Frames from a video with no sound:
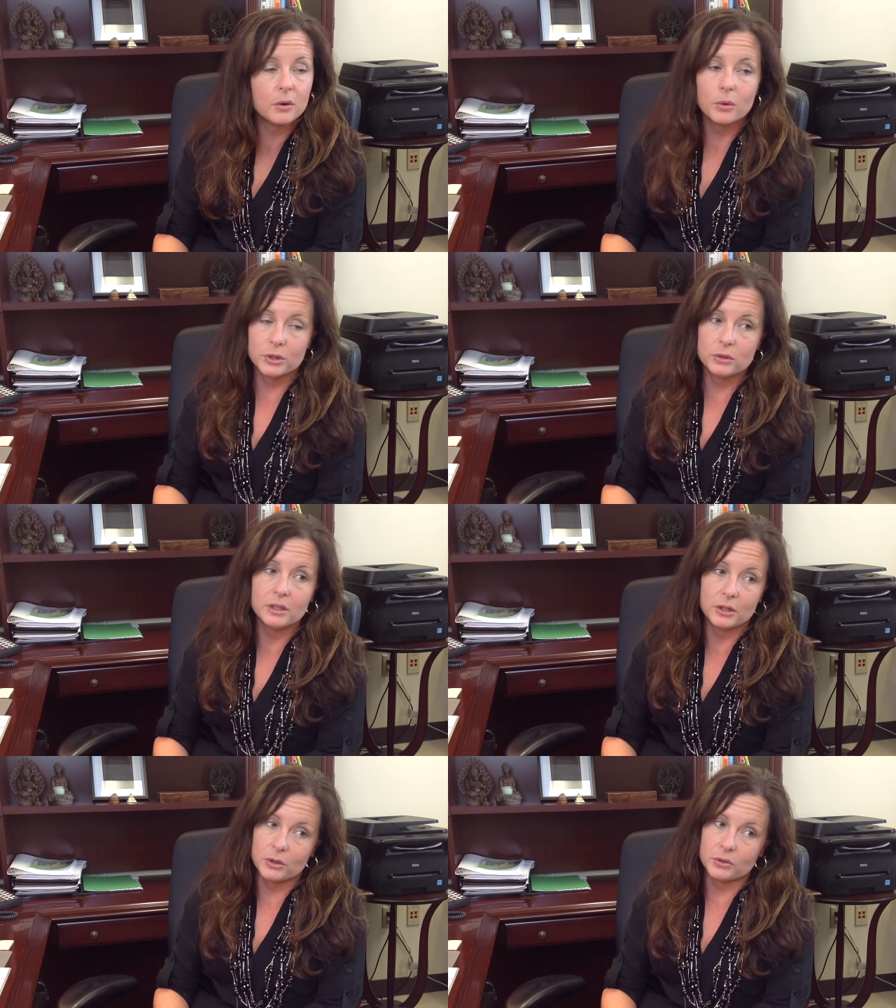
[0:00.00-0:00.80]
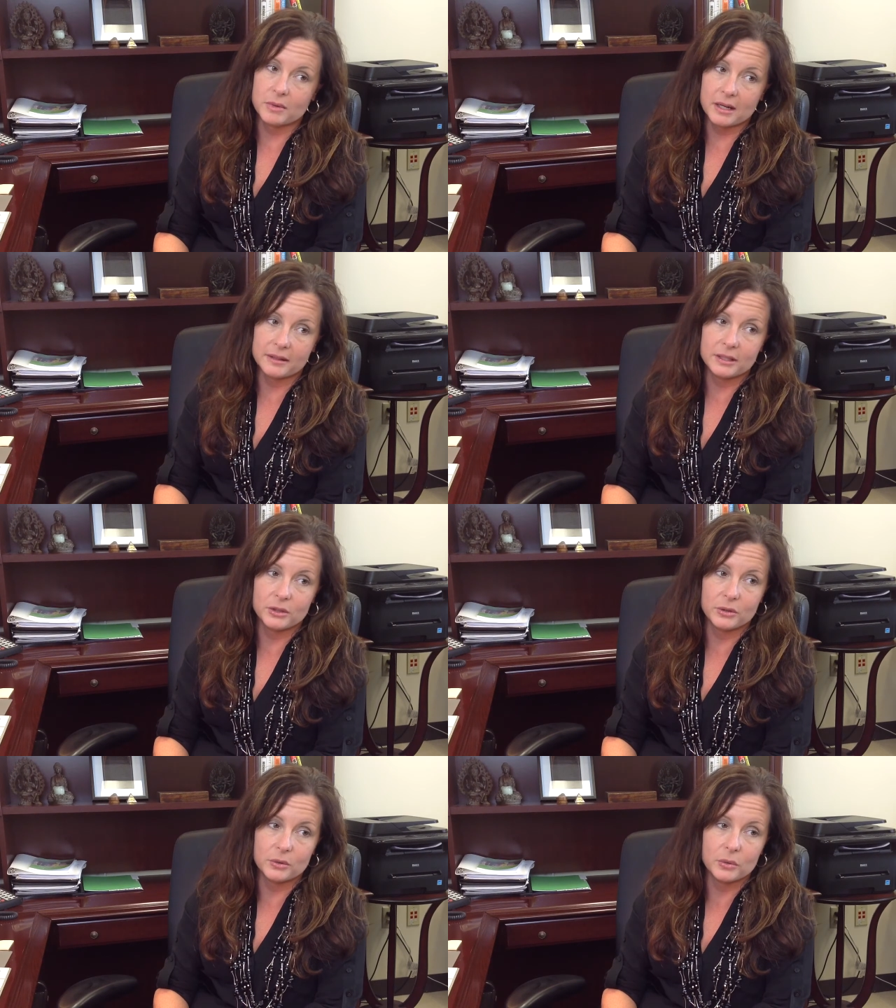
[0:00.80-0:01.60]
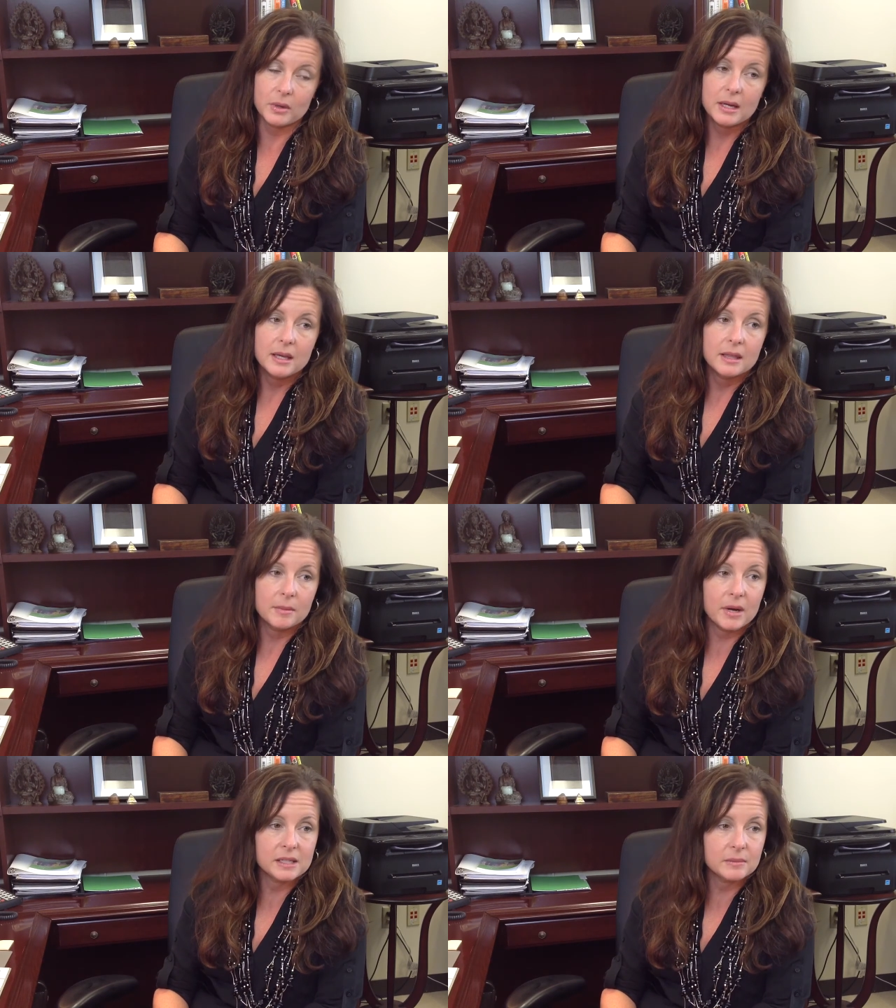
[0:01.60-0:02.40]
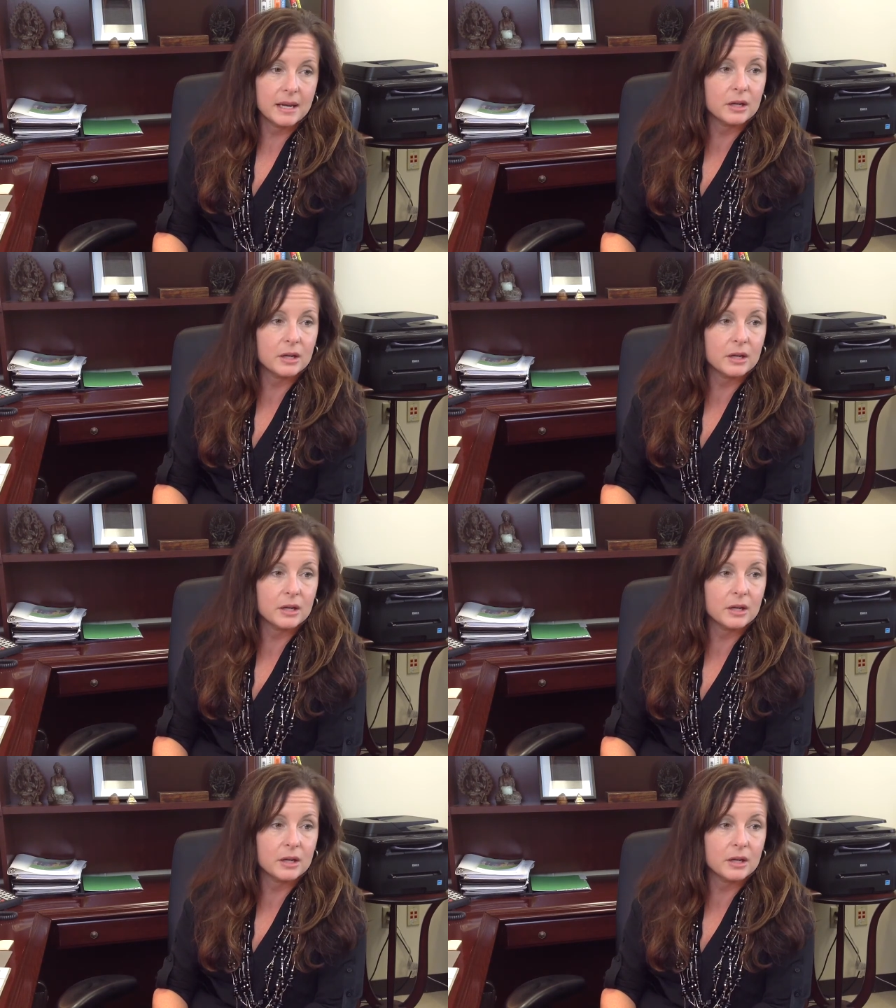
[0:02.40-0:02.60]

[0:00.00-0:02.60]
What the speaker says: or you can go directly to the Bosma